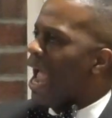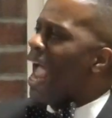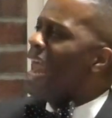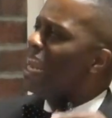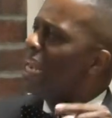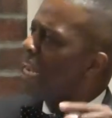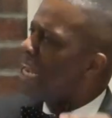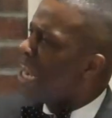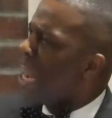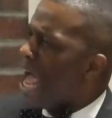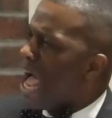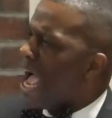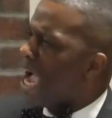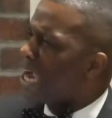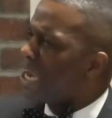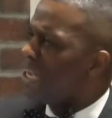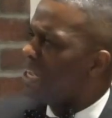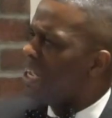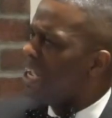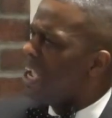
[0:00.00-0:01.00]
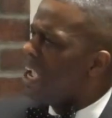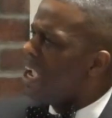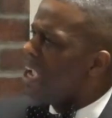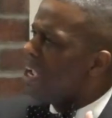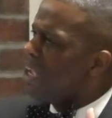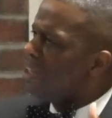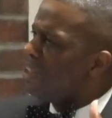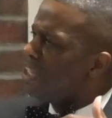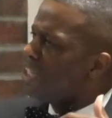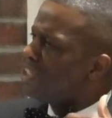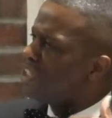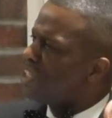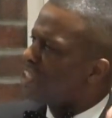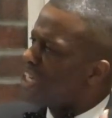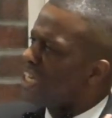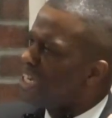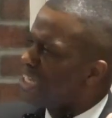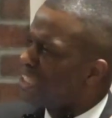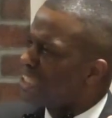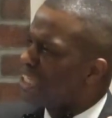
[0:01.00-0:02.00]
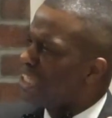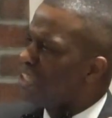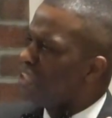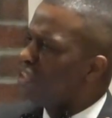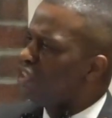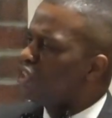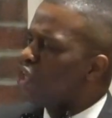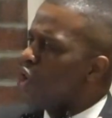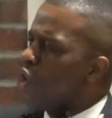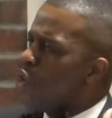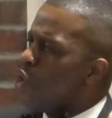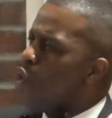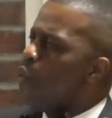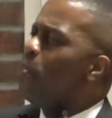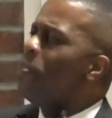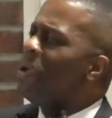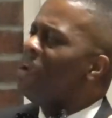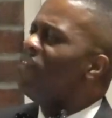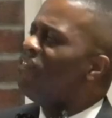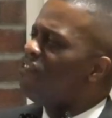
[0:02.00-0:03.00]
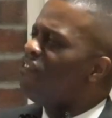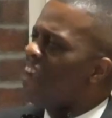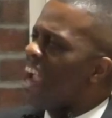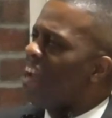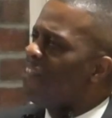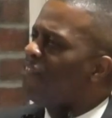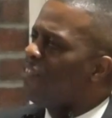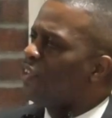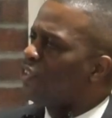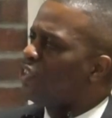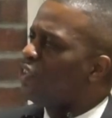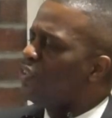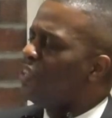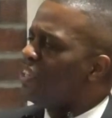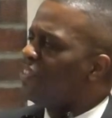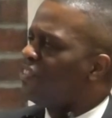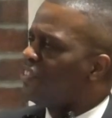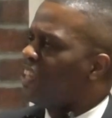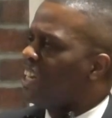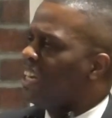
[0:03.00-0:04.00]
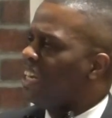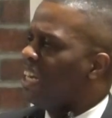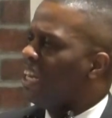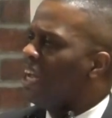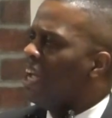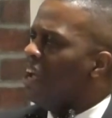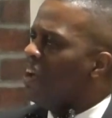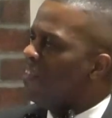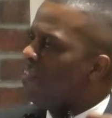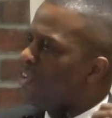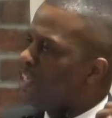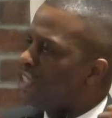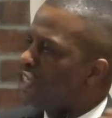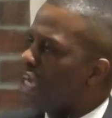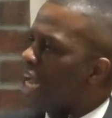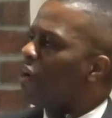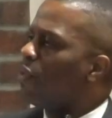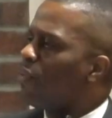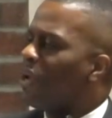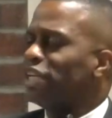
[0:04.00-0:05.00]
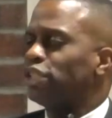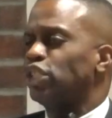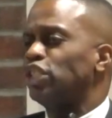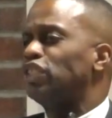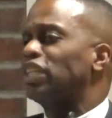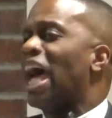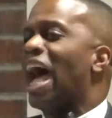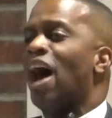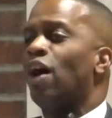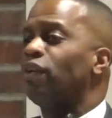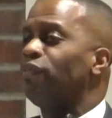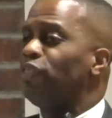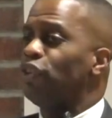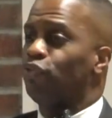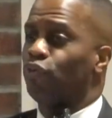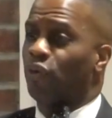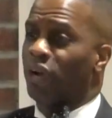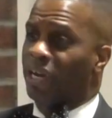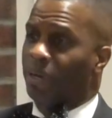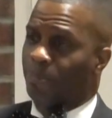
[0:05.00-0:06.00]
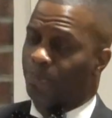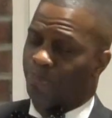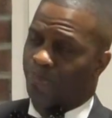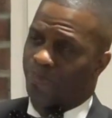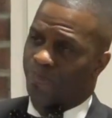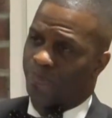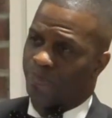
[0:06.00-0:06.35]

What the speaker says: and lock the citizens who've been faithful to this city for generations out of the dream?